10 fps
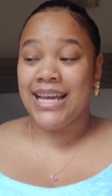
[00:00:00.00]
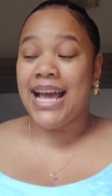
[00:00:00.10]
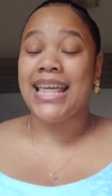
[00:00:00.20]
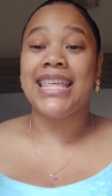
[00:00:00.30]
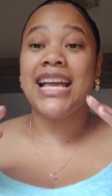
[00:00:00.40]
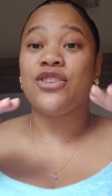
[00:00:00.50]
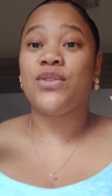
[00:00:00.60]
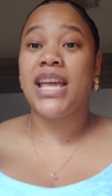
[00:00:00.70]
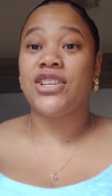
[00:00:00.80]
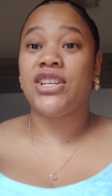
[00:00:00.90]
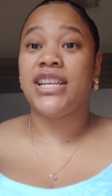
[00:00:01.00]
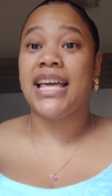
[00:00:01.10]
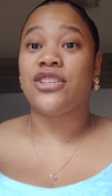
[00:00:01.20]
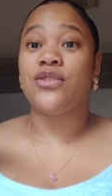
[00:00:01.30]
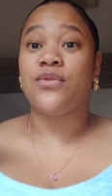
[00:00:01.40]
I think I should actually
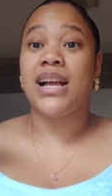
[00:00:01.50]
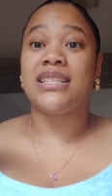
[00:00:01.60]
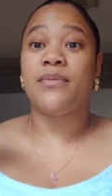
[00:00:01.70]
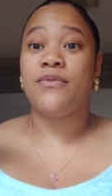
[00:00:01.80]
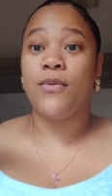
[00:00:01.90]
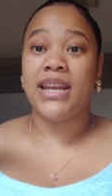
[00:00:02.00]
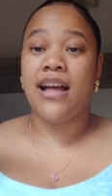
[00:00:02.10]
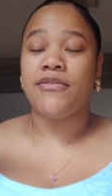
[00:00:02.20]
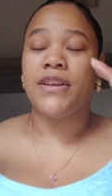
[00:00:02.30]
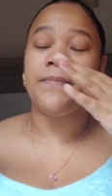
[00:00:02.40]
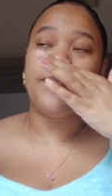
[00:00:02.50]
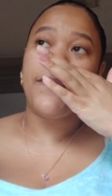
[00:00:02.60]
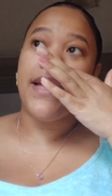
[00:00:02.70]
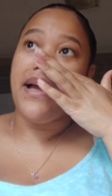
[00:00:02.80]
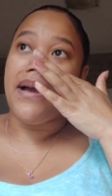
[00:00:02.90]
like show you guys a before and after.
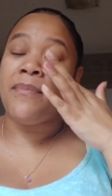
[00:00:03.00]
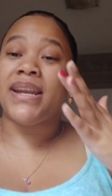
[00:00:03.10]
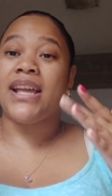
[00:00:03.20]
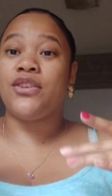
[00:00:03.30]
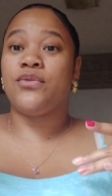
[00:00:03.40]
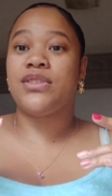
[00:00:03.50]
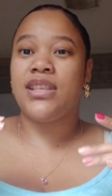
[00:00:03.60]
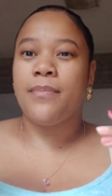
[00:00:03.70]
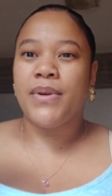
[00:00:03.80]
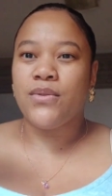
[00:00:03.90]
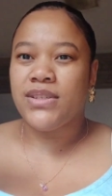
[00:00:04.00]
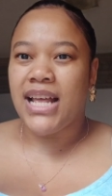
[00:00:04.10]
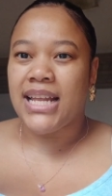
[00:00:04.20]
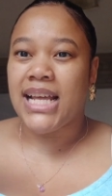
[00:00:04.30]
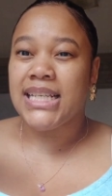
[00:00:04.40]
But I use the
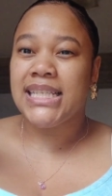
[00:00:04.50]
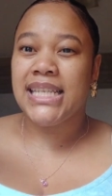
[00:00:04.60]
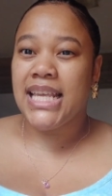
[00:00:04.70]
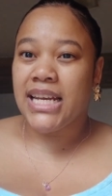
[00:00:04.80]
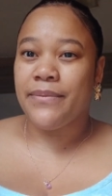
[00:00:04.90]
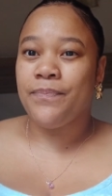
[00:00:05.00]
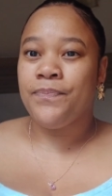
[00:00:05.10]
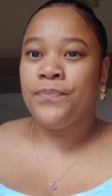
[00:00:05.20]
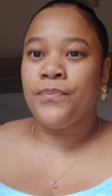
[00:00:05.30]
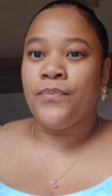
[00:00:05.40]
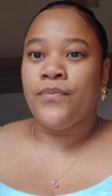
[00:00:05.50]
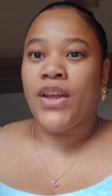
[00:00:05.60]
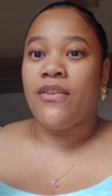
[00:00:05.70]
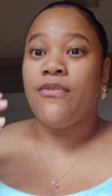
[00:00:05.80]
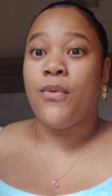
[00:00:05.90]
Prozana serum
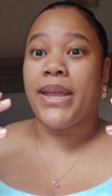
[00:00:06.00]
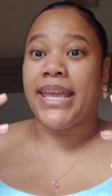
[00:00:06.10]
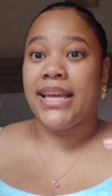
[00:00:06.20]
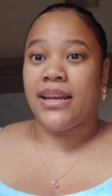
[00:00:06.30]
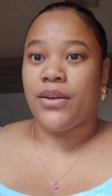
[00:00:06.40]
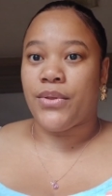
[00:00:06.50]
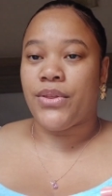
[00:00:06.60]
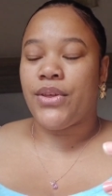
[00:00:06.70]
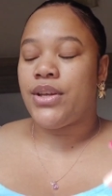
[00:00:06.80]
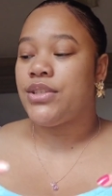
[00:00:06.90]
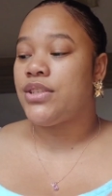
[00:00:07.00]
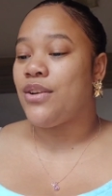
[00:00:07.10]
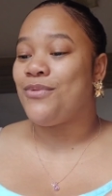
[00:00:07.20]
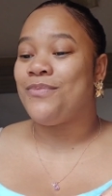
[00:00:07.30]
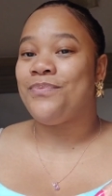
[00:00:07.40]
for hair growth.
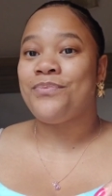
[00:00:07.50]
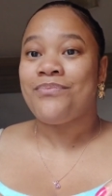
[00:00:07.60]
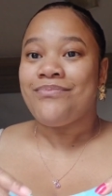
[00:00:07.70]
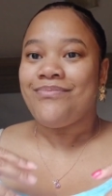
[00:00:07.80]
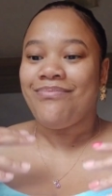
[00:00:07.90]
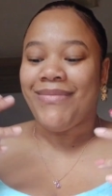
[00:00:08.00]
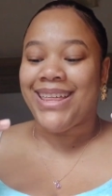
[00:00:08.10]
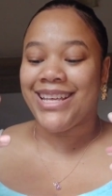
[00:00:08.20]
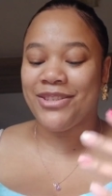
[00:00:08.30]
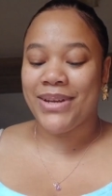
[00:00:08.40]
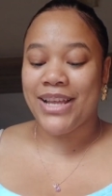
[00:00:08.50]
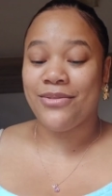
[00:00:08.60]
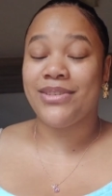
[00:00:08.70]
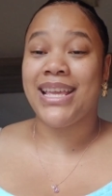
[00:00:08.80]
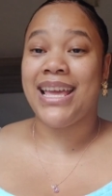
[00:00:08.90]
So that's what I
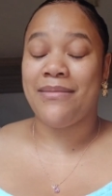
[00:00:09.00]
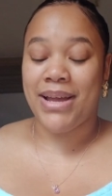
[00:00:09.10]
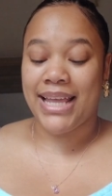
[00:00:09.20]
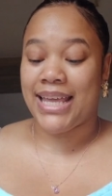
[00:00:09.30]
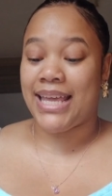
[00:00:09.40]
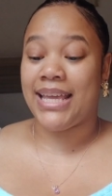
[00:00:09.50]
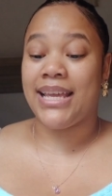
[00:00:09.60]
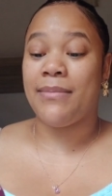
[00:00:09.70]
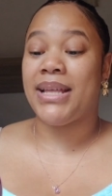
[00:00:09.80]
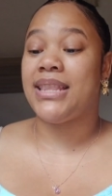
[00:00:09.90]
used in my hair. Eh, but